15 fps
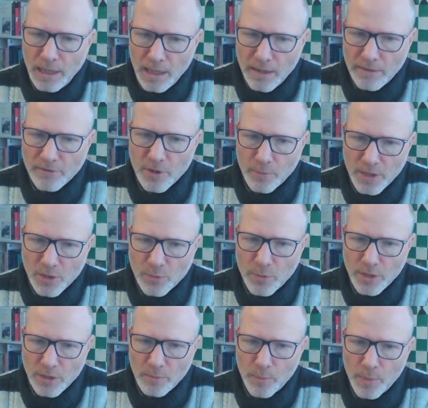gives up his
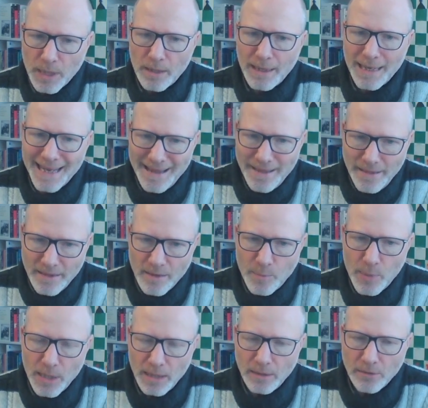bishop pair and the
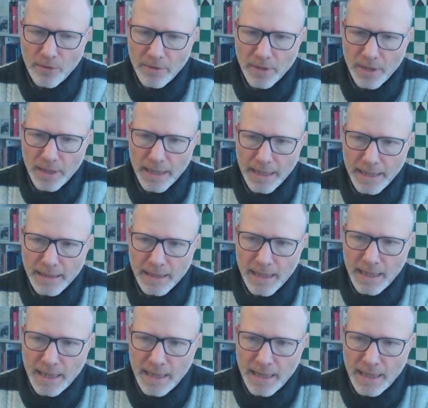pin on the knight.